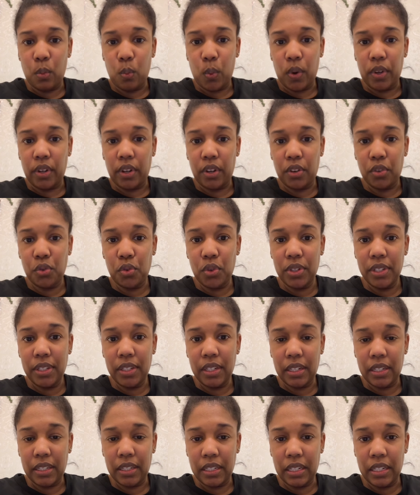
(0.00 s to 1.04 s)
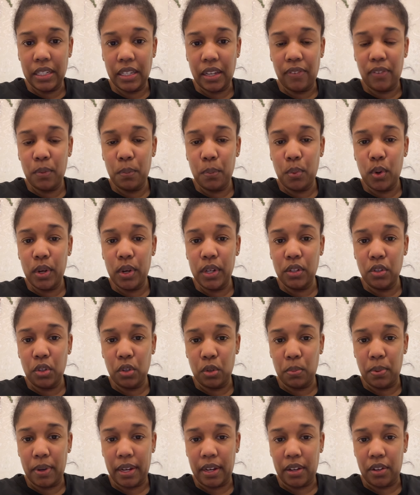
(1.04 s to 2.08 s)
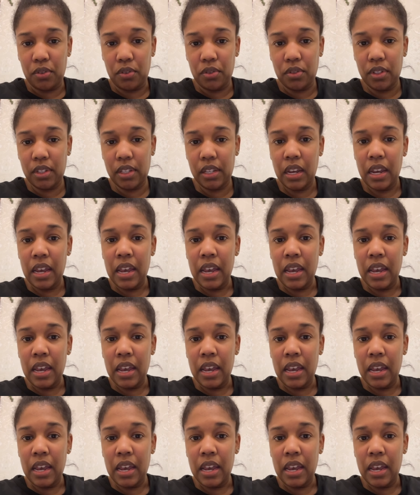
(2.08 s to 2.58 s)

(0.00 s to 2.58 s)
167.2 pounds,